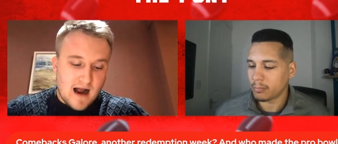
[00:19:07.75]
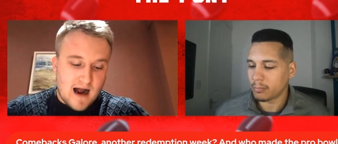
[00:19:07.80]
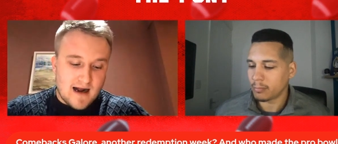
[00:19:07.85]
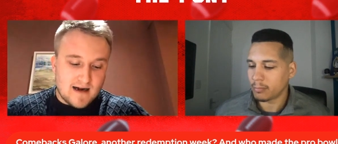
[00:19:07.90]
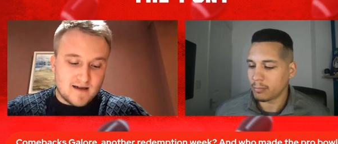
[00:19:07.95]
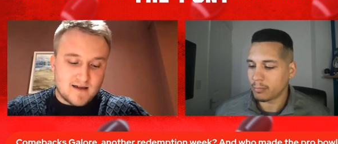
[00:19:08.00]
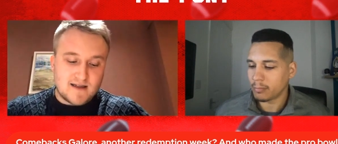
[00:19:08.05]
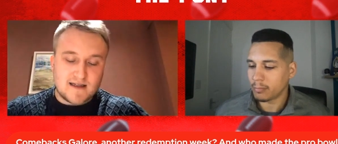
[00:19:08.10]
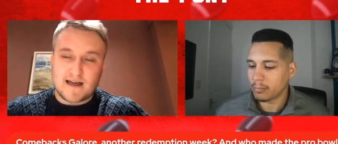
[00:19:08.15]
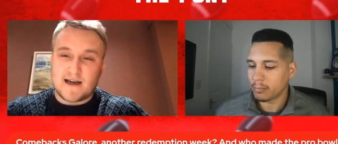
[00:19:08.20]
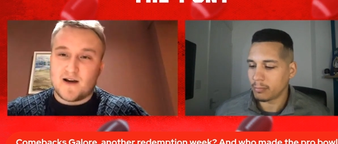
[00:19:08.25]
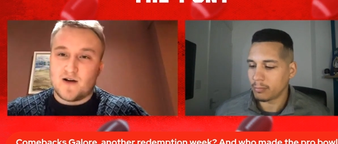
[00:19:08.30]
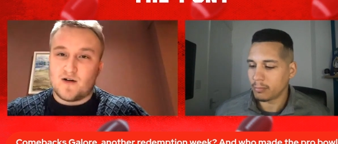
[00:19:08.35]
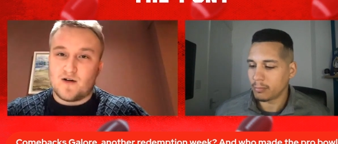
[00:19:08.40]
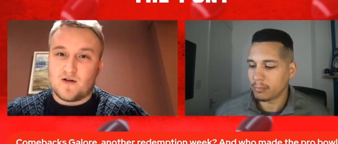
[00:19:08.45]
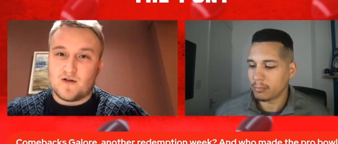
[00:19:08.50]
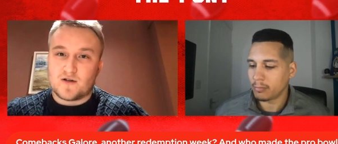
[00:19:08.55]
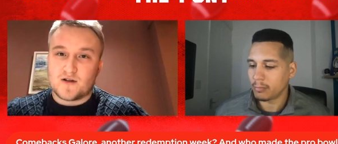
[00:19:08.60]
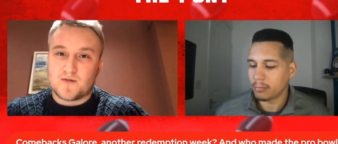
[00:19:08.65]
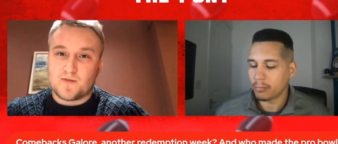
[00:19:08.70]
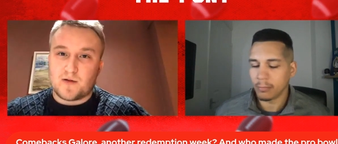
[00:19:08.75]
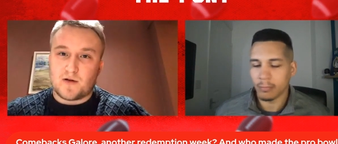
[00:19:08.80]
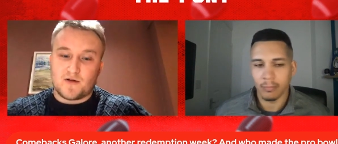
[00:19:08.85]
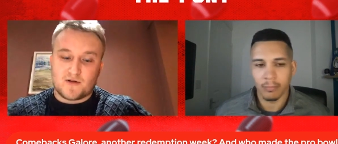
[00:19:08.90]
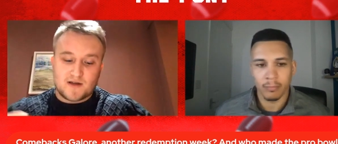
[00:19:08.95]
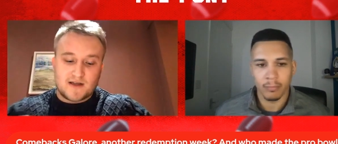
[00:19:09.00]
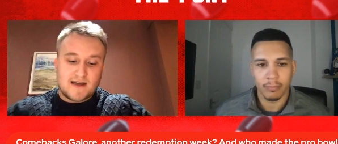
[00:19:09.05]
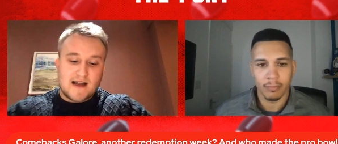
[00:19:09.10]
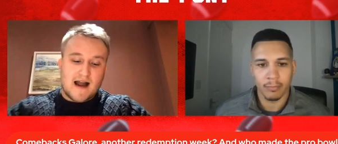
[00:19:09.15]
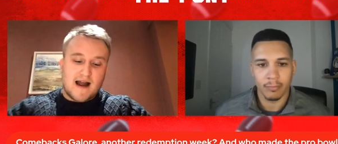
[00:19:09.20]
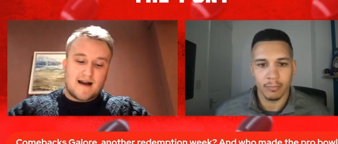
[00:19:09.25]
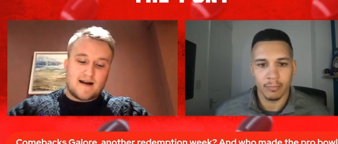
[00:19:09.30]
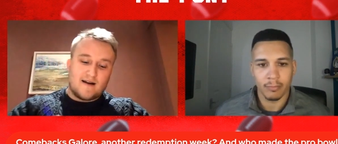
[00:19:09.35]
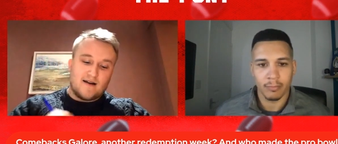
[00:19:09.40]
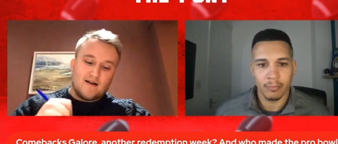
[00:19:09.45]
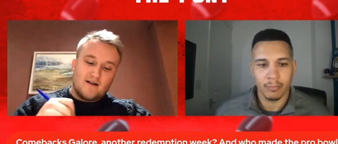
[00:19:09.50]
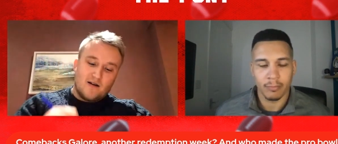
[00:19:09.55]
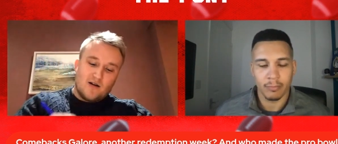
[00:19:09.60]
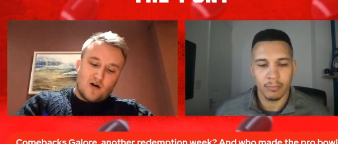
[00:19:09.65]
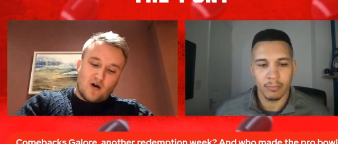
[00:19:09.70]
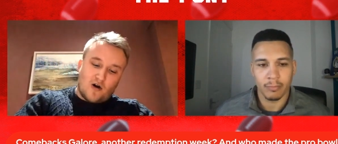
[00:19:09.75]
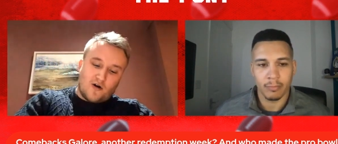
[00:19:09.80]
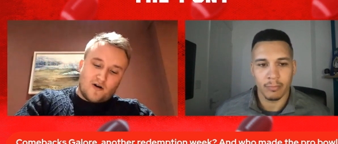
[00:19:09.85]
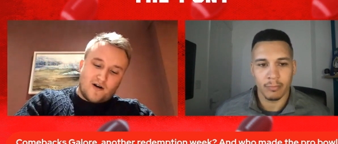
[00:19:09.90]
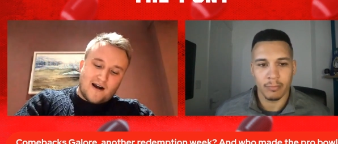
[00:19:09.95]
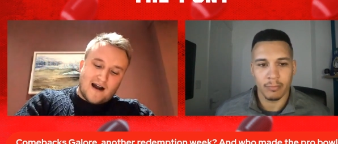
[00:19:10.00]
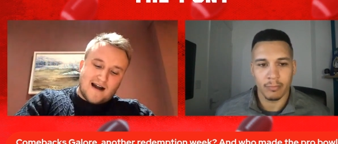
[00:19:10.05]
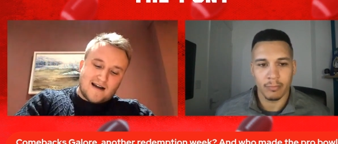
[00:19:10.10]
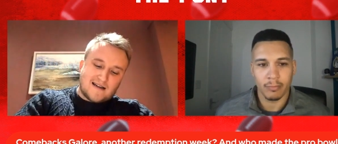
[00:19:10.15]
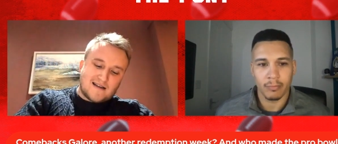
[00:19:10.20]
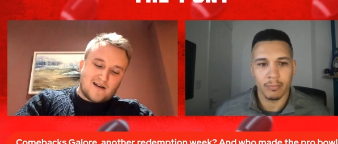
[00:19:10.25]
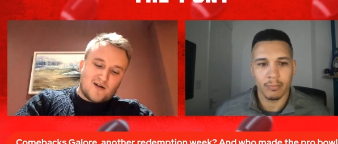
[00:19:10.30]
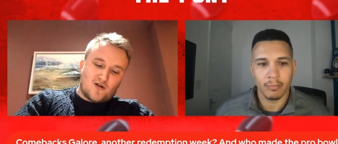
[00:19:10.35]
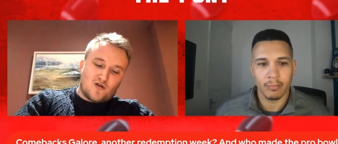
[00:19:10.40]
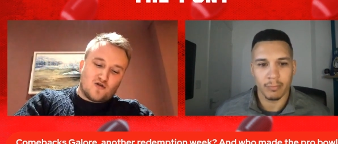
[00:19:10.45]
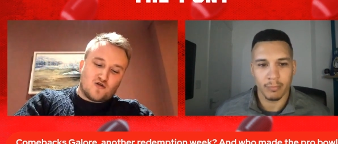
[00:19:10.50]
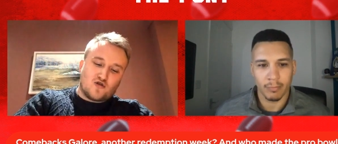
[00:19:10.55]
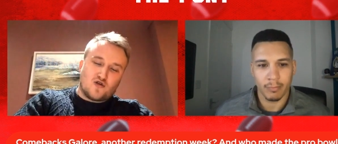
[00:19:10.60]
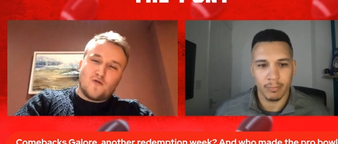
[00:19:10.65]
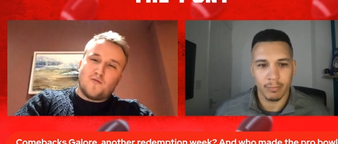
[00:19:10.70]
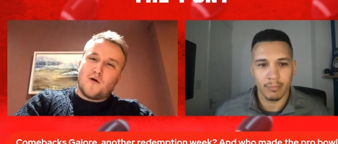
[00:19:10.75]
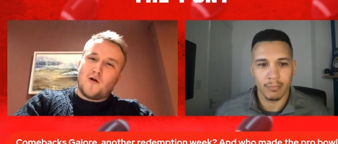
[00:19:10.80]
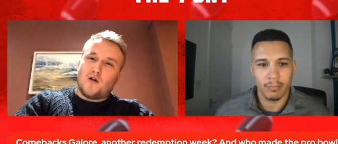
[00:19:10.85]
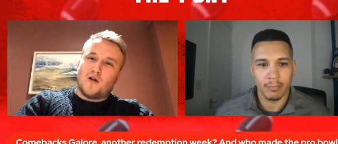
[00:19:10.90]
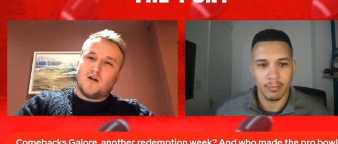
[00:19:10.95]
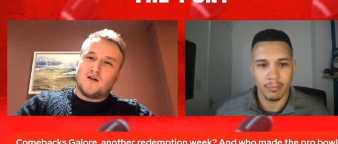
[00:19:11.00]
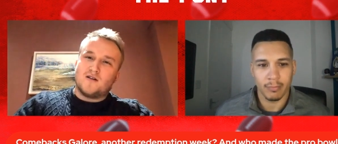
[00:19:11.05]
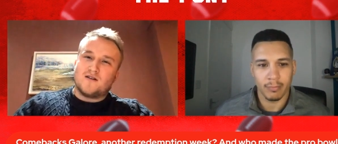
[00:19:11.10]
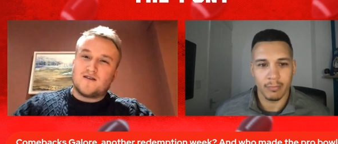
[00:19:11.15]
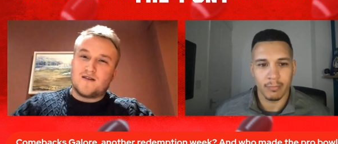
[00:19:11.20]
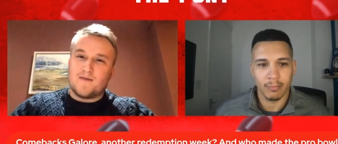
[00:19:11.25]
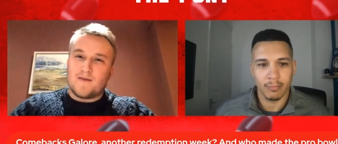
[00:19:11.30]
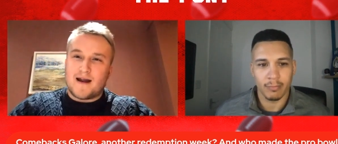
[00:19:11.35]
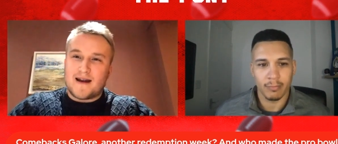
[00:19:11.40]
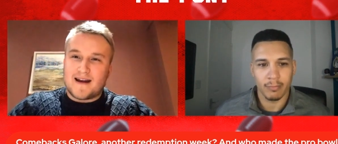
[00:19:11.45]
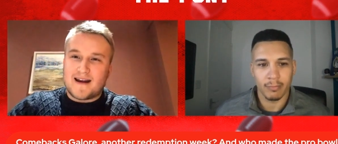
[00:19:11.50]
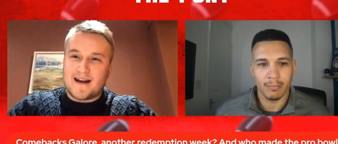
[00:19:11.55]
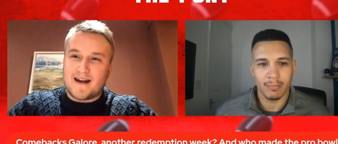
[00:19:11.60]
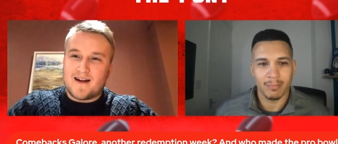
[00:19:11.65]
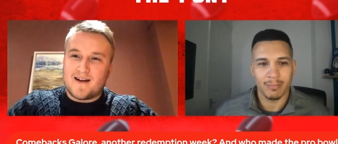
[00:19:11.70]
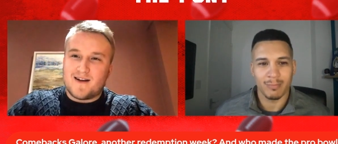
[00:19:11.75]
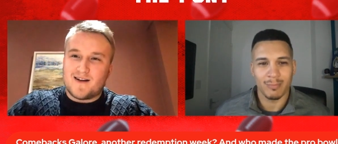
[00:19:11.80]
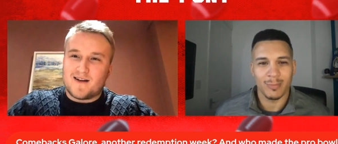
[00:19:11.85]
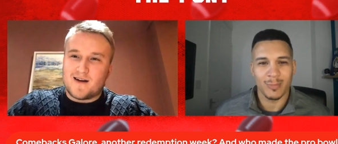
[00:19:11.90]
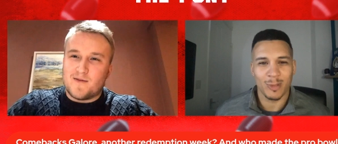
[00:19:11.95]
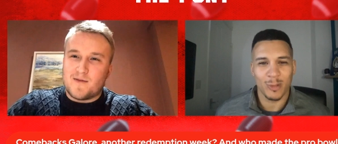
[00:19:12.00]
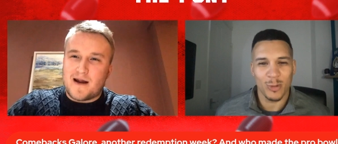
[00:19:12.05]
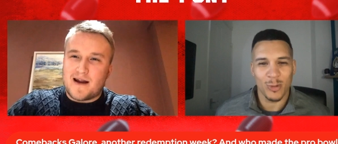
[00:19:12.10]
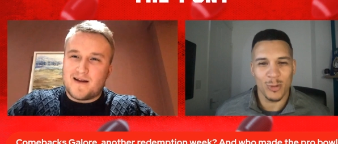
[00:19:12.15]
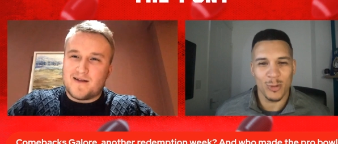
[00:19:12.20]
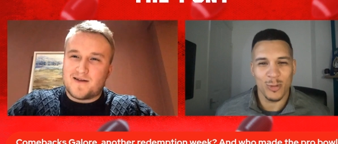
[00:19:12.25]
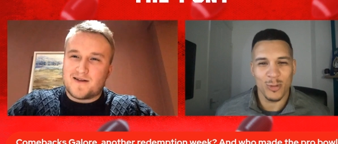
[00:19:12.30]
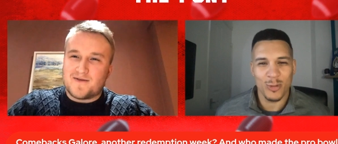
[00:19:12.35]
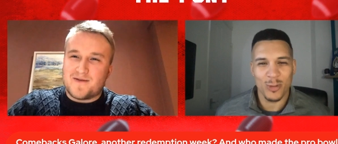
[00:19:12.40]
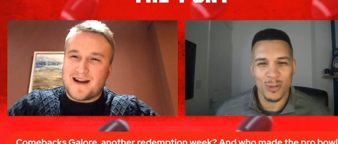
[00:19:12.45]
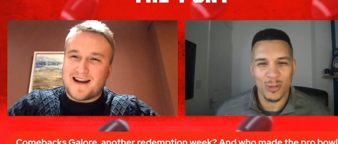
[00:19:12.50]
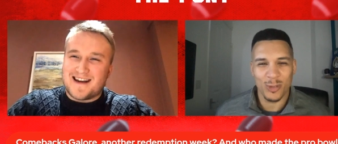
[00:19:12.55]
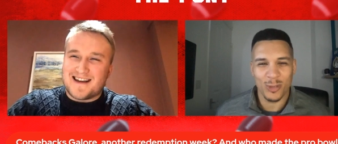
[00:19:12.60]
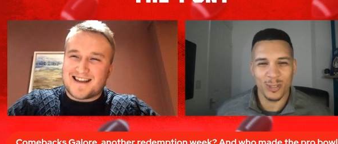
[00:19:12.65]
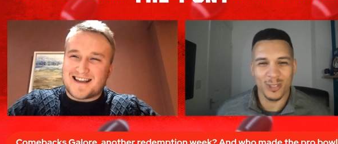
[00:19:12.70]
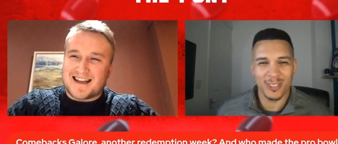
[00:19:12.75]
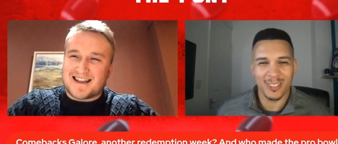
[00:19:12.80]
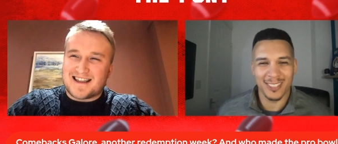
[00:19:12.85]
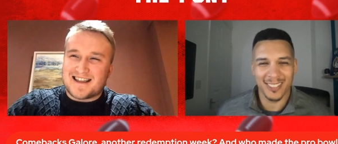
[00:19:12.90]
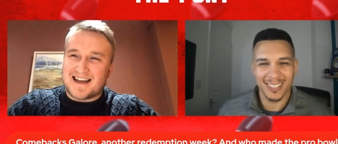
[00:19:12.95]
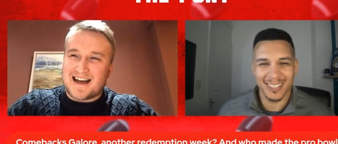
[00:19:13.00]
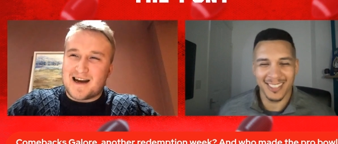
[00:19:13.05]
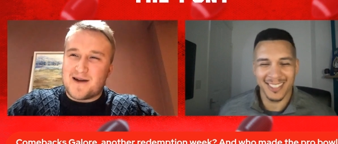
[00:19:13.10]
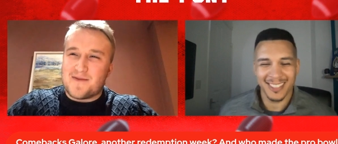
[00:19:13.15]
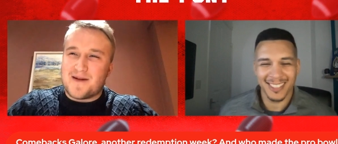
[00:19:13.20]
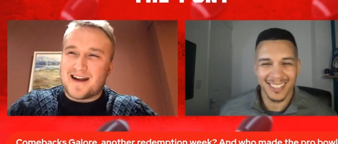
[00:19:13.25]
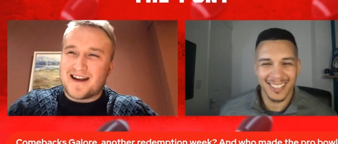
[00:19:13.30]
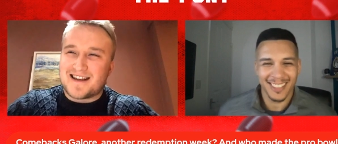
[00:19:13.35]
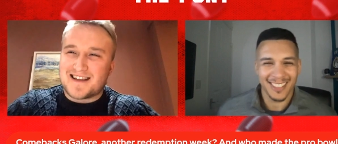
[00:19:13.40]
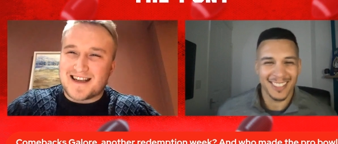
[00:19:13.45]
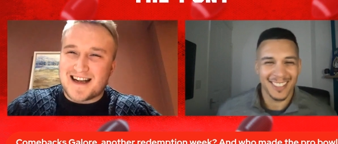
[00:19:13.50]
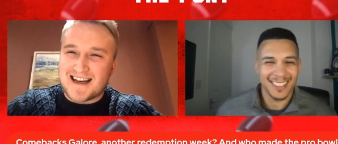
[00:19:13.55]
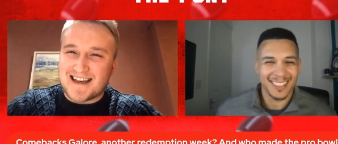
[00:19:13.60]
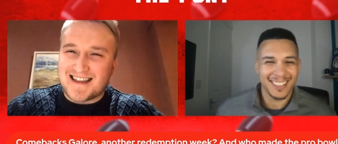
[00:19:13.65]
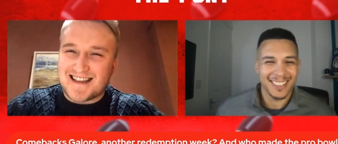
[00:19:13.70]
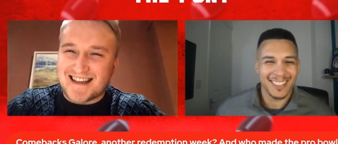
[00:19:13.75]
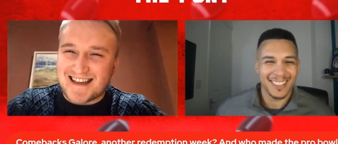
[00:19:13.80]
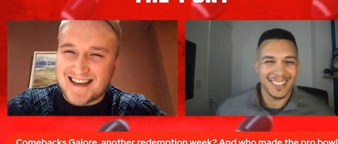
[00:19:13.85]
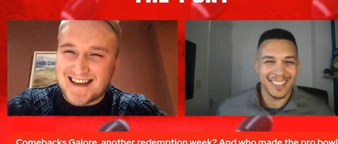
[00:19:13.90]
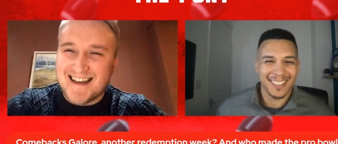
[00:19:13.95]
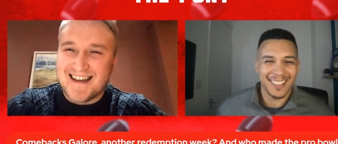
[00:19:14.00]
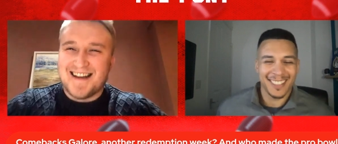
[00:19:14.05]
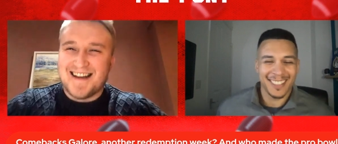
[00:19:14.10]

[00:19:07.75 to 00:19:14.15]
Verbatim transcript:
Speaker 1: and Seahawks plus ten on a nice little double to make it you make Ooh. to make your Saturday a bit exciting.